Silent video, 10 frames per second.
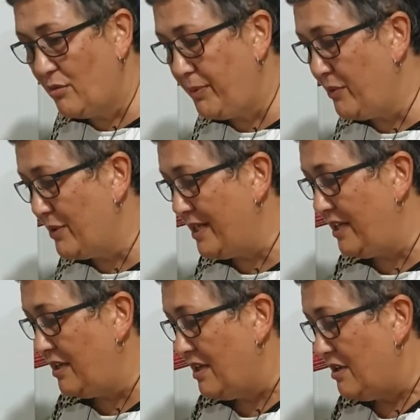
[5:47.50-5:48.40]
will be
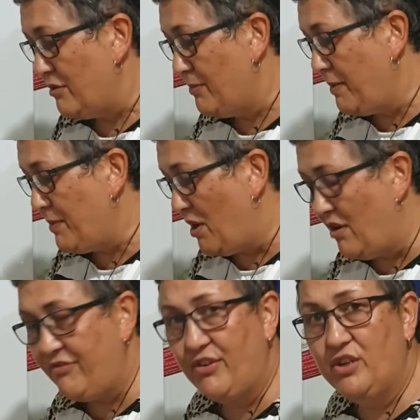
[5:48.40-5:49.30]
ready. Remember,
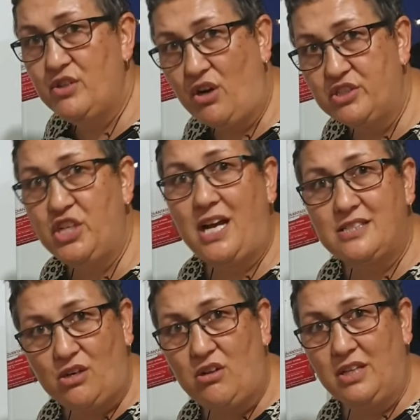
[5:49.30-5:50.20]
hot food, hot jars,
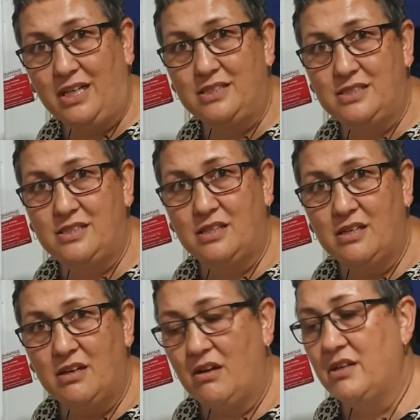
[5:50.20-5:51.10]
hot lids.
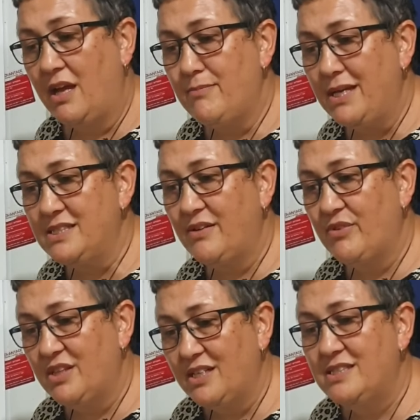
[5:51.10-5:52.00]
Okay, makes
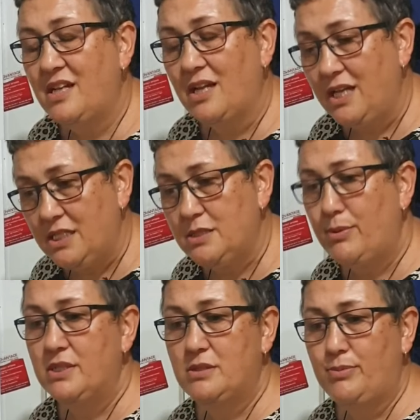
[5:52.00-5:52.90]
everything as clean as
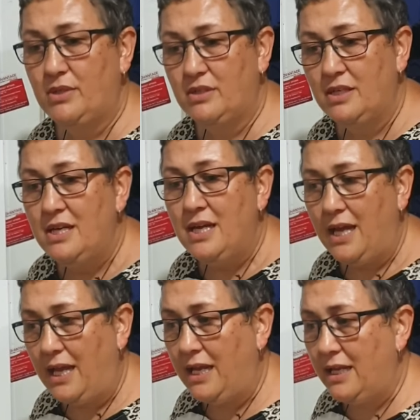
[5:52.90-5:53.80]
possible,
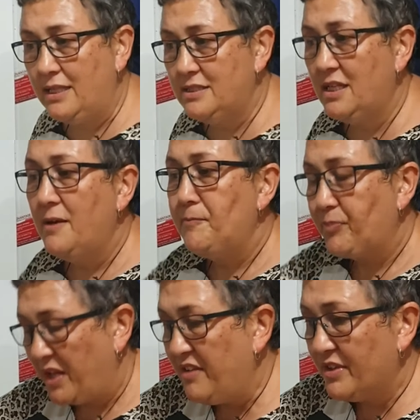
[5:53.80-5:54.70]
and
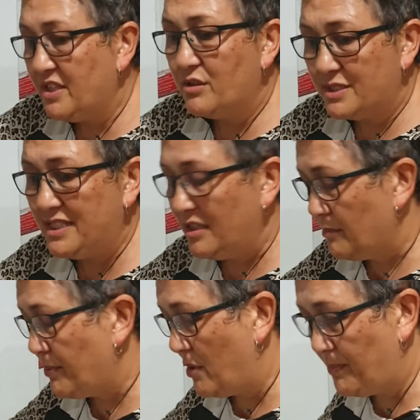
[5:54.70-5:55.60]
everything will seal
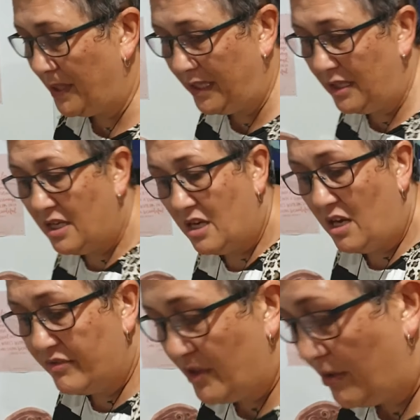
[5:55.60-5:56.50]
properly. I've